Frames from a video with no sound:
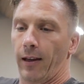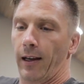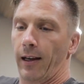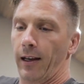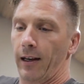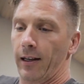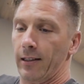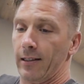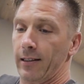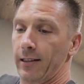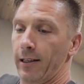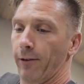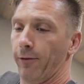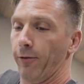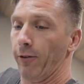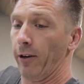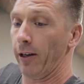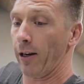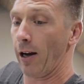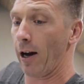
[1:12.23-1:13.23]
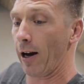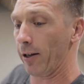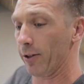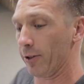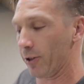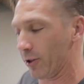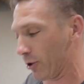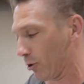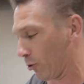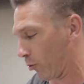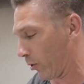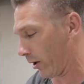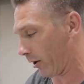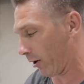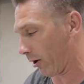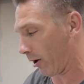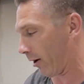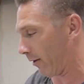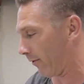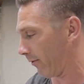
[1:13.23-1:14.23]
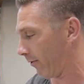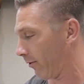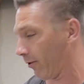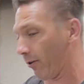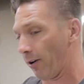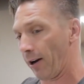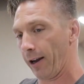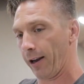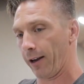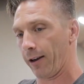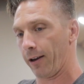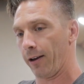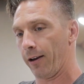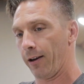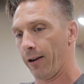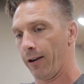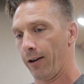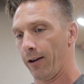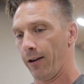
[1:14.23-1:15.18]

and it's definitely not squared off like